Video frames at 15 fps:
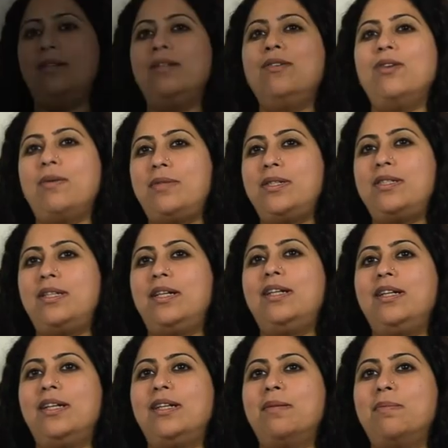No, I'm just
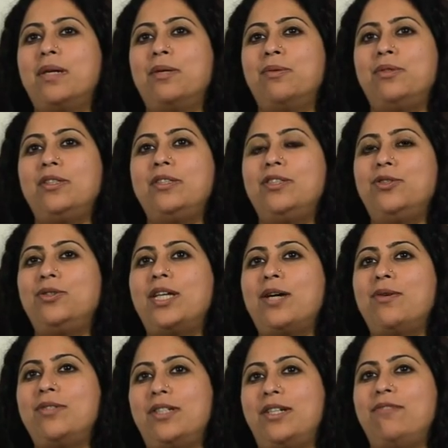thinking about it.
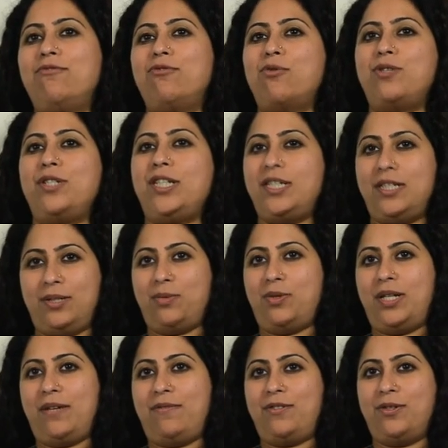2014 is
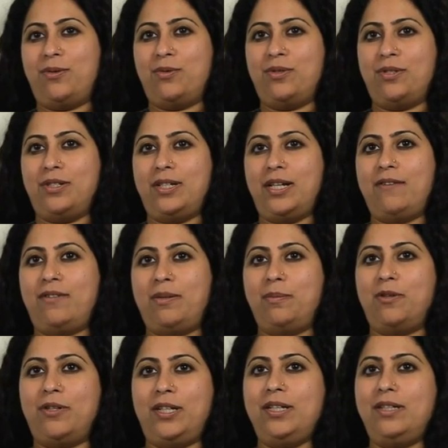what I've told
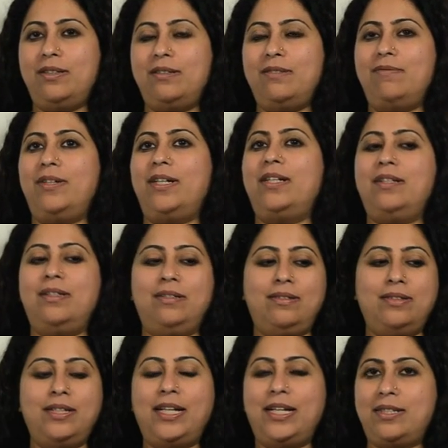everybody, when
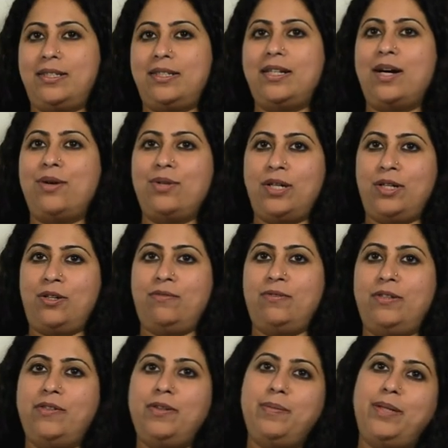the next Gowda
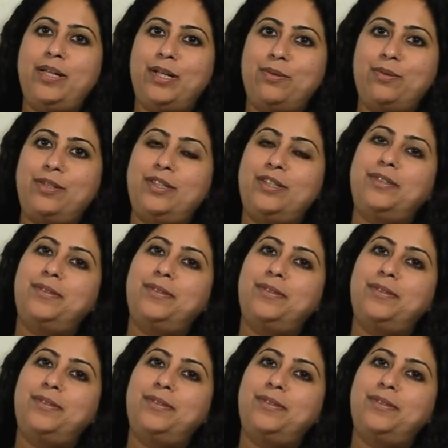novel will be out.